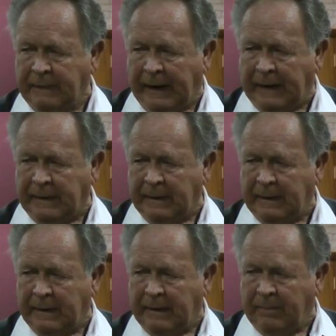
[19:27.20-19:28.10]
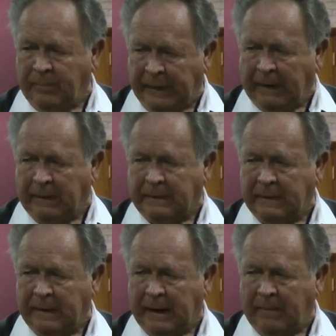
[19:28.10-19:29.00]
that built
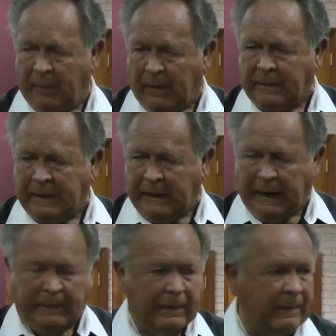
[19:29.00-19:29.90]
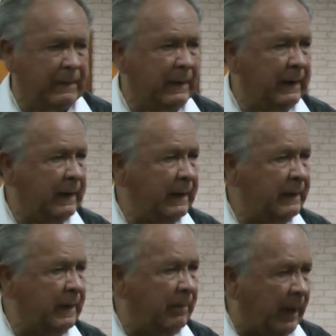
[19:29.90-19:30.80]
and brought together
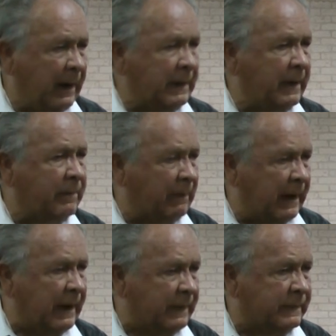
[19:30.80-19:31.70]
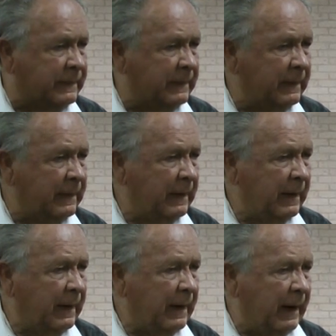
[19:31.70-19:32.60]
the body of Christ.
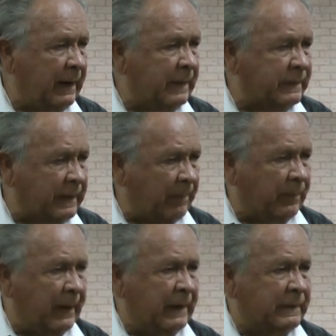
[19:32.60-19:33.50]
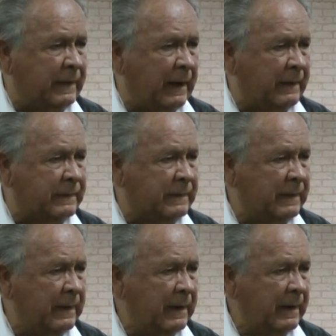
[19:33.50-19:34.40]
And it separates us
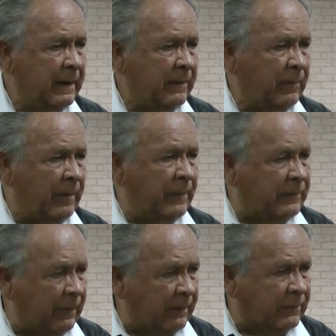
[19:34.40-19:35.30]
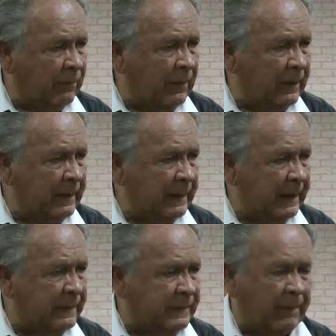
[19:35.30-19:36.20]
from the church world.
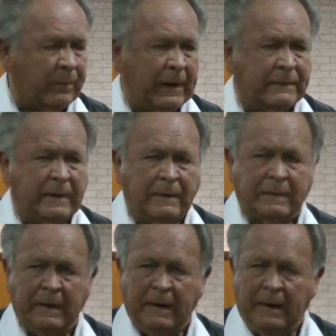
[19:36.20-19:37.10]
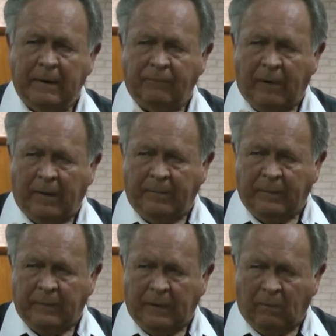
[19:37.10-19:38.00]
It hmm. separates us
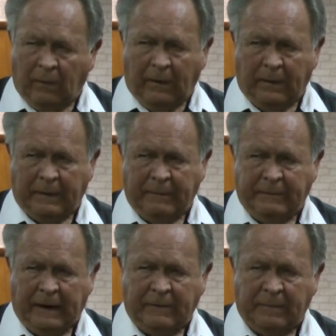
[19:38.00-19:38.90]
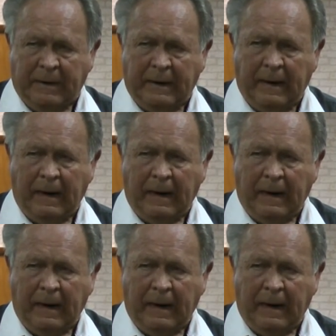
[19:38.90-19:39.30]
from the world of judgment.